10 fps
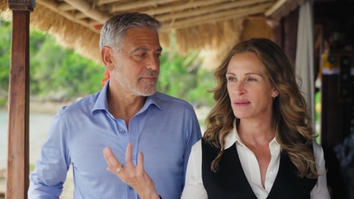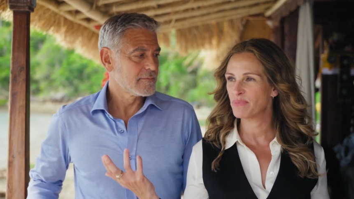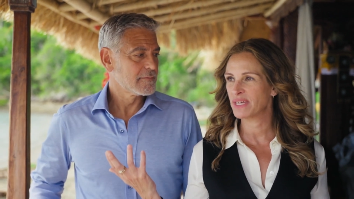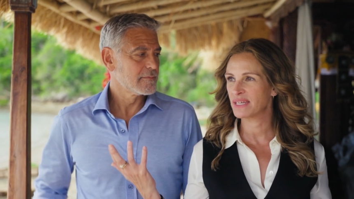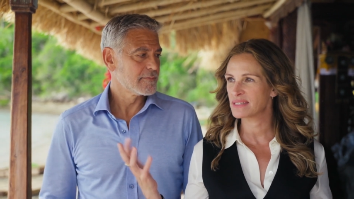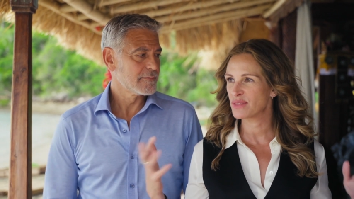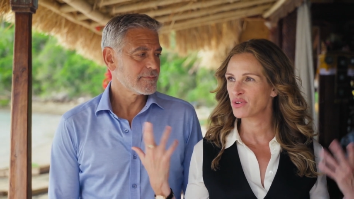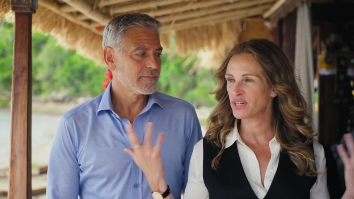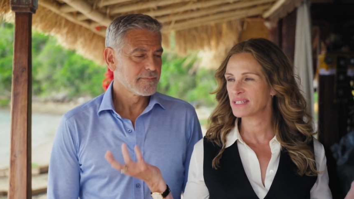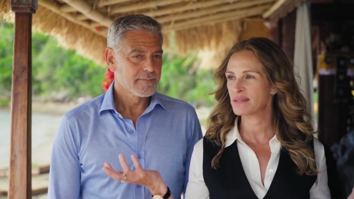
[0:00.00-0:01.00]
Speaker 1: somethings and
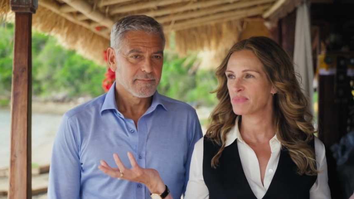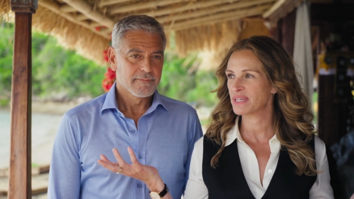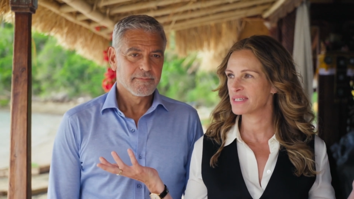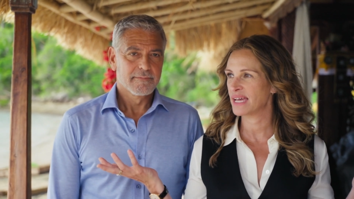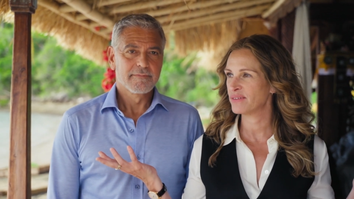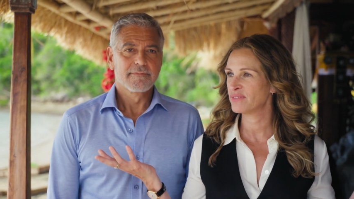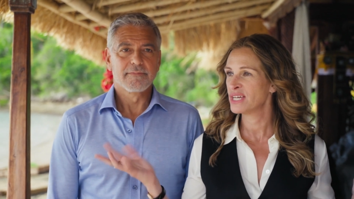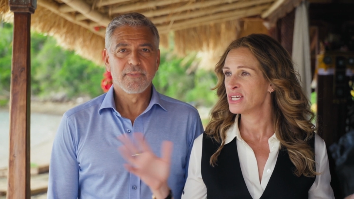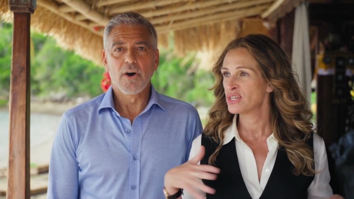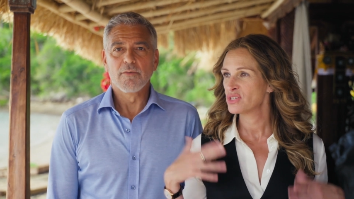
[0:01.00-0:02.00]
30 somethings have.
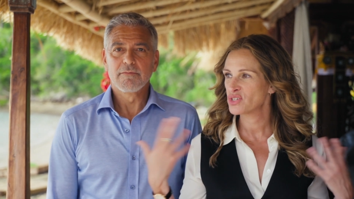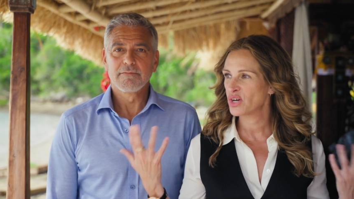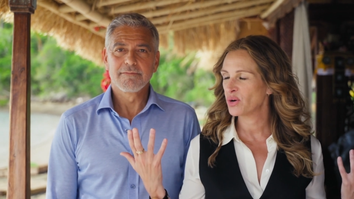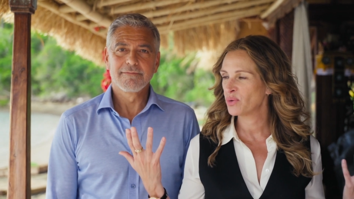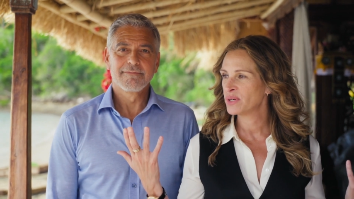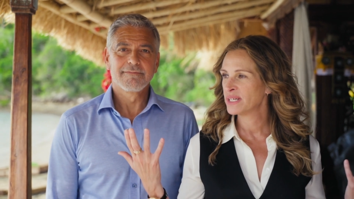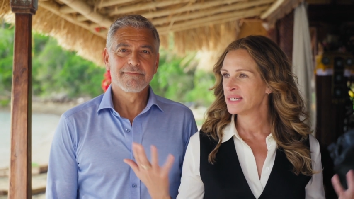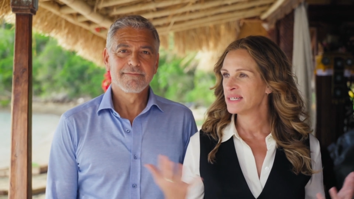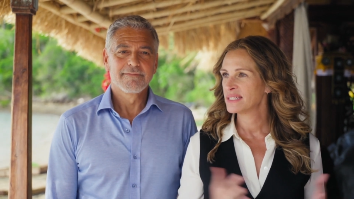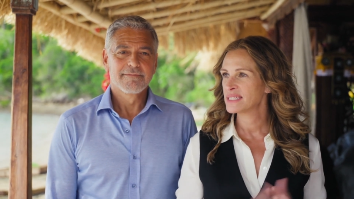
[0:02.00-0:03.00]
No. So
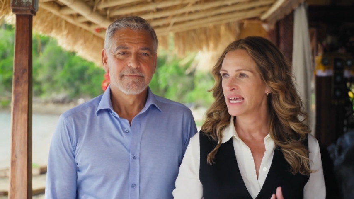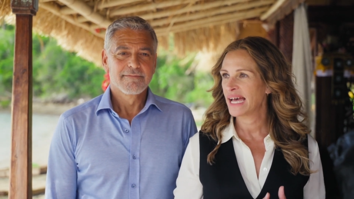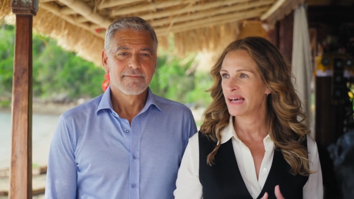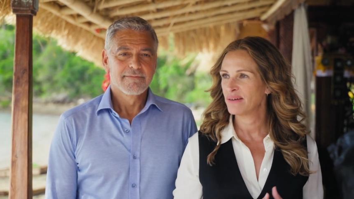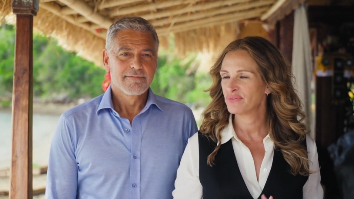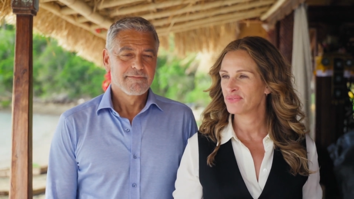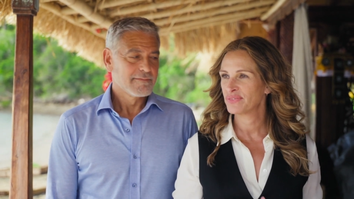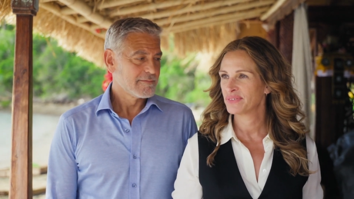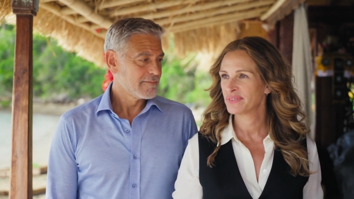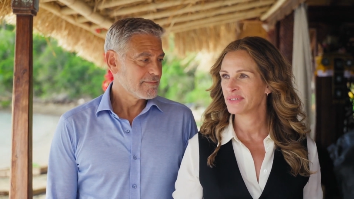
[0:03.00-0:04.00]
to
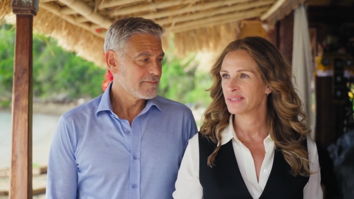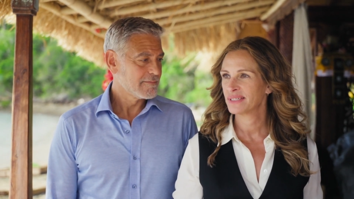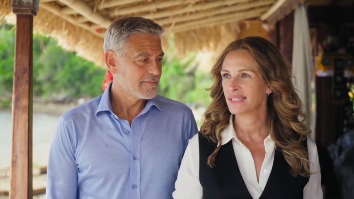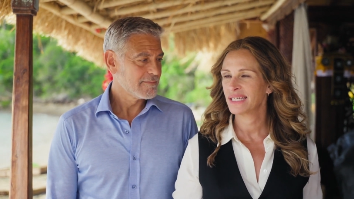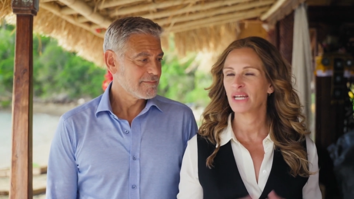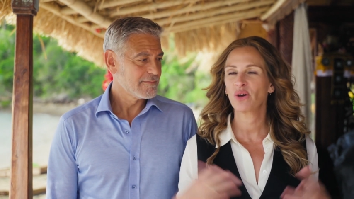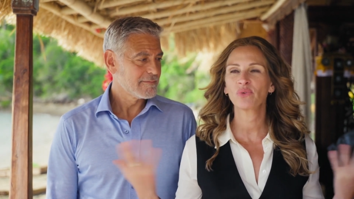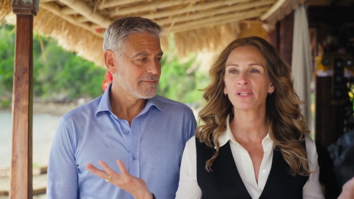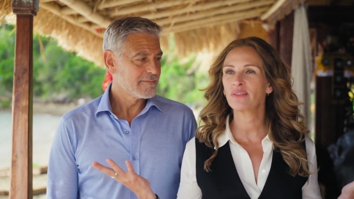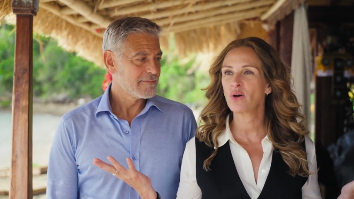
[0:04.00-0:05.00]
have you know,
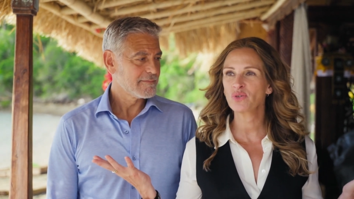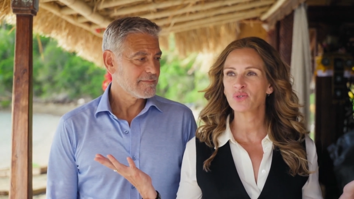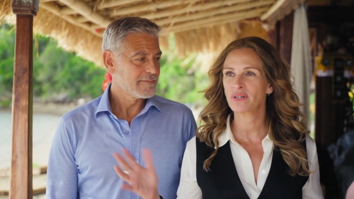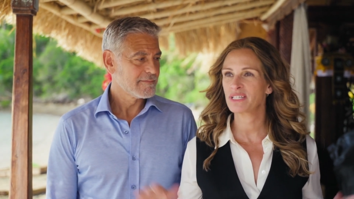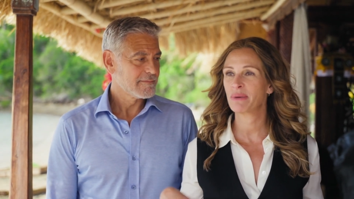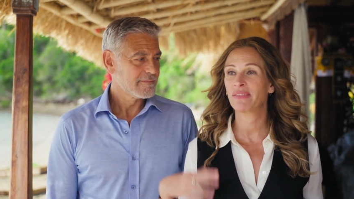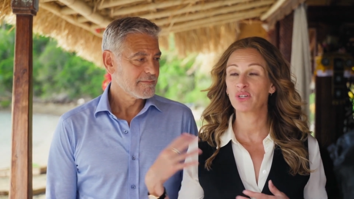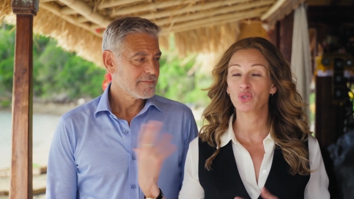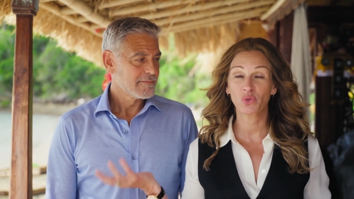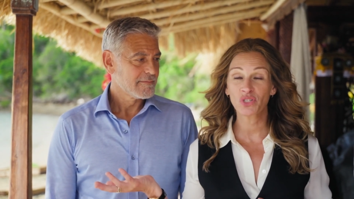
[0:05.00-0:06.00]
really the whole story is about
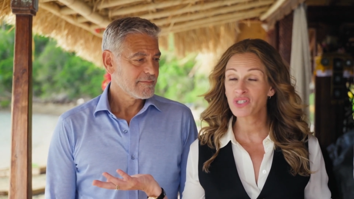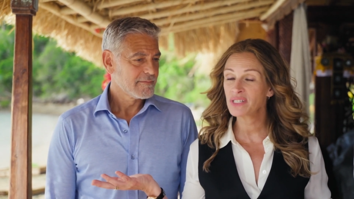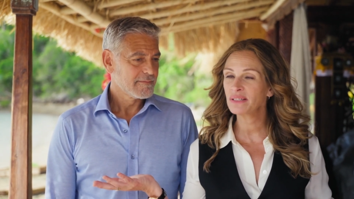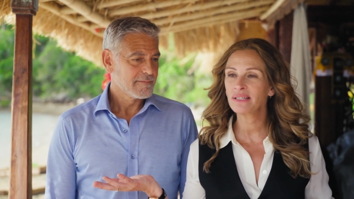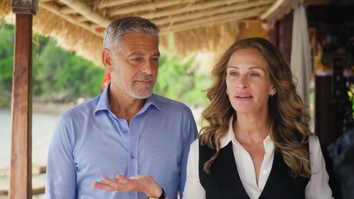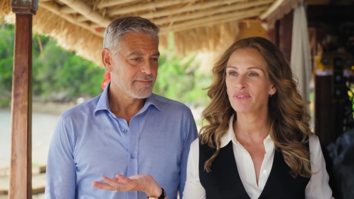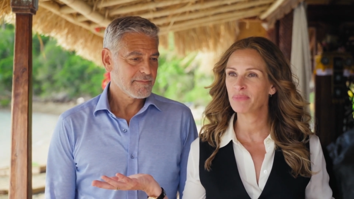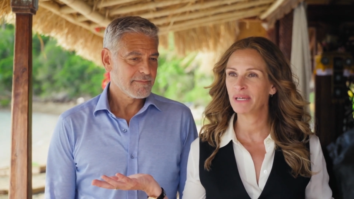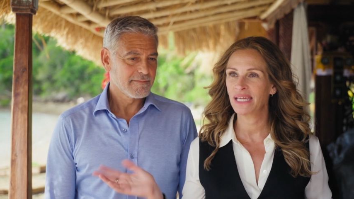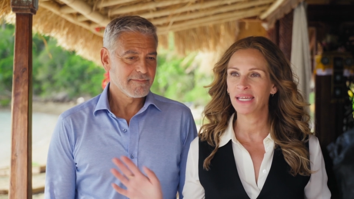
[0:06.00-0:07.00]
that George is still in love
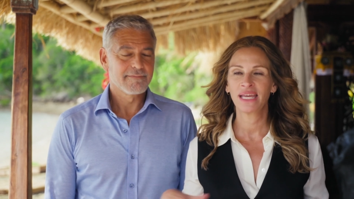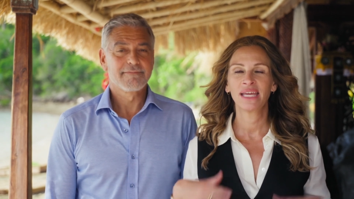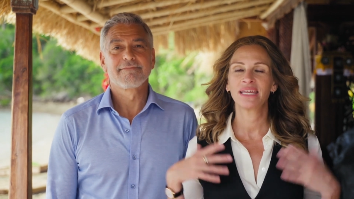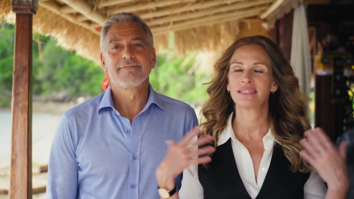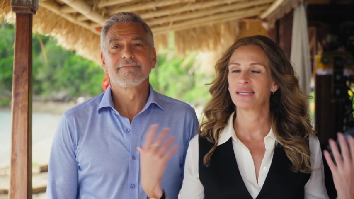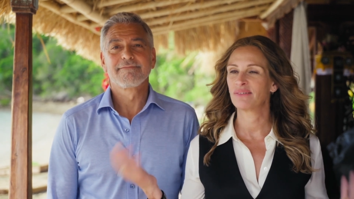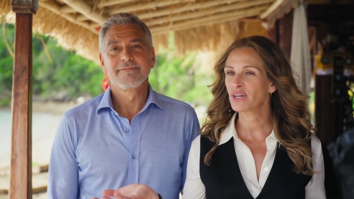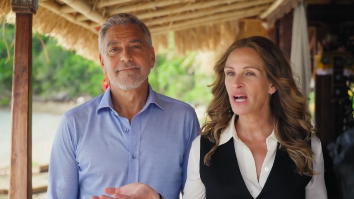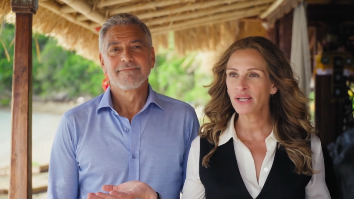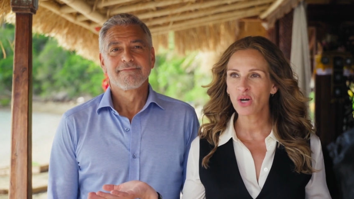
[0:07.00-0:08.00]
with me. He's
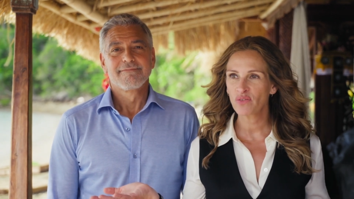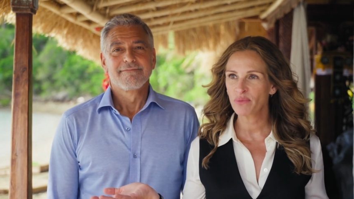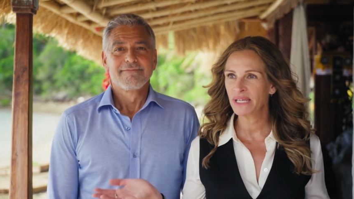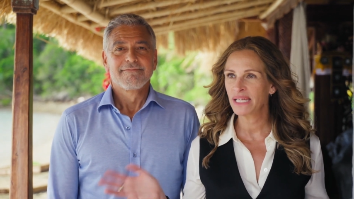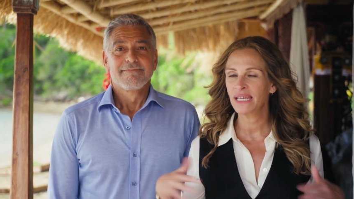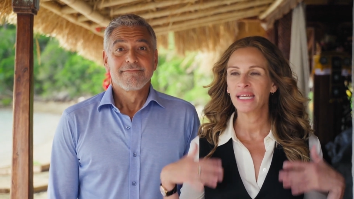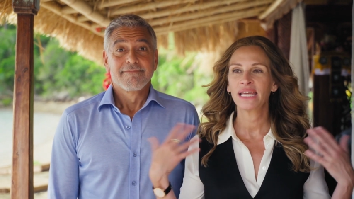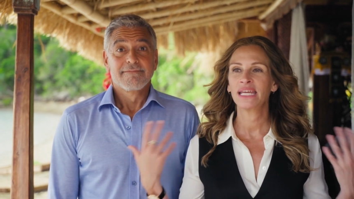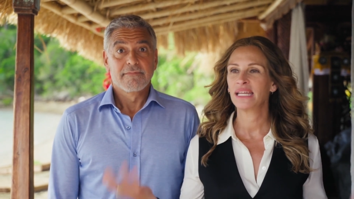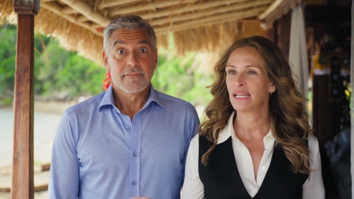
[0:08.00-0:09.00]
never gotten over me.
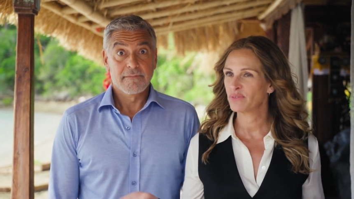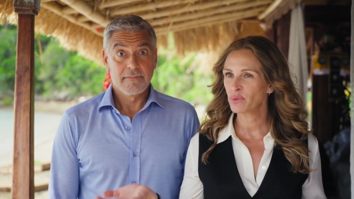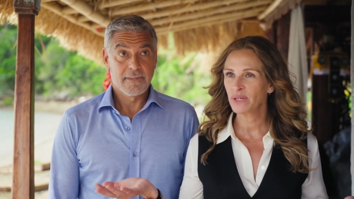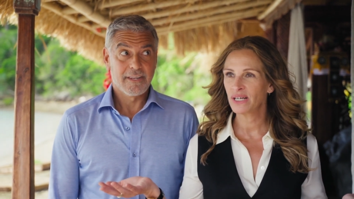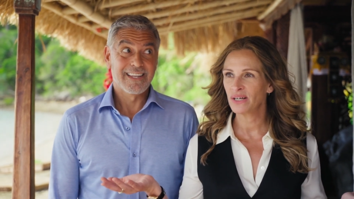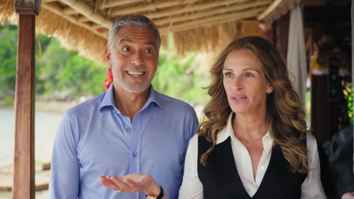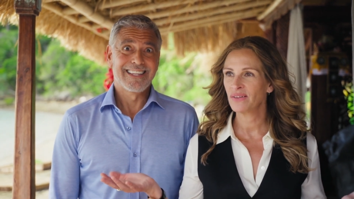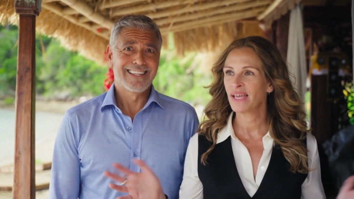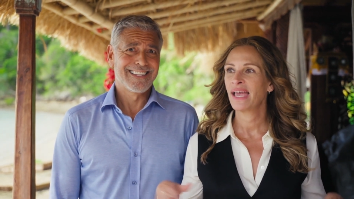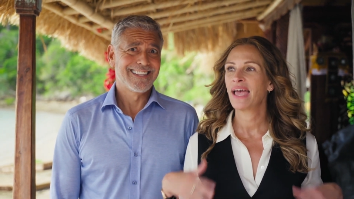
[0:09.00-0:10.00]
He never
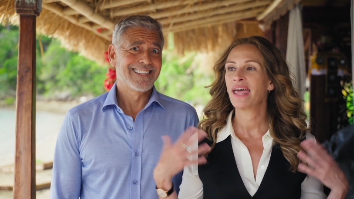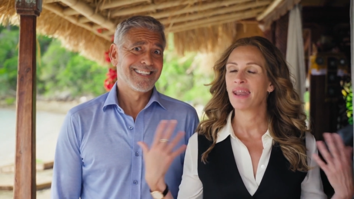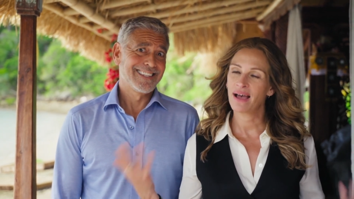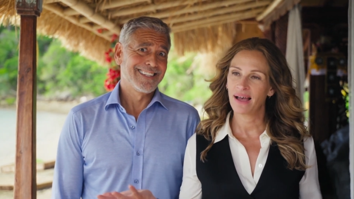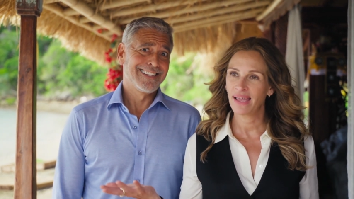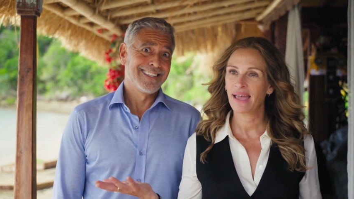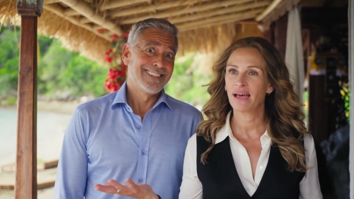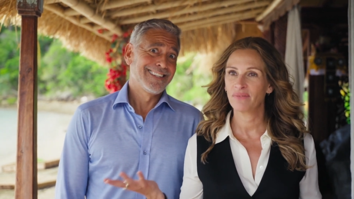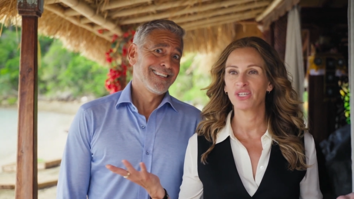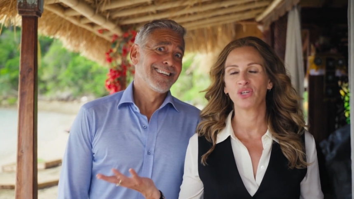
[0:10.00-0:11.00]
will. And I
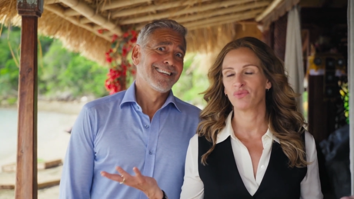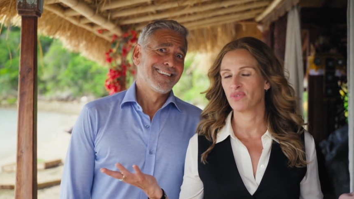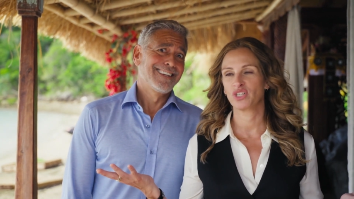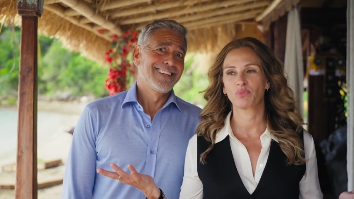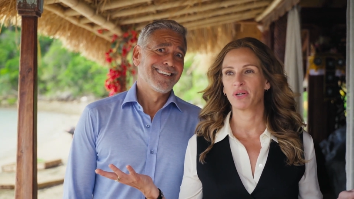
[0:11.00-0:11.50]
have a cute French